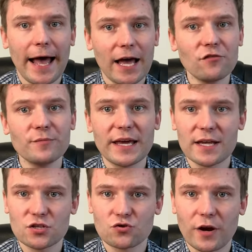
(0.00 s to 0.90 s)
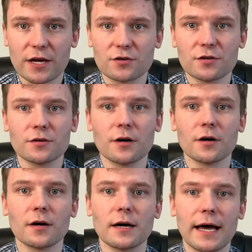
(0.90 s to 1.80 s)
FBS Trader
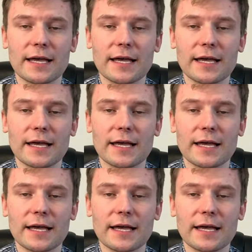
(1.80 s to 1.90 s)
uh,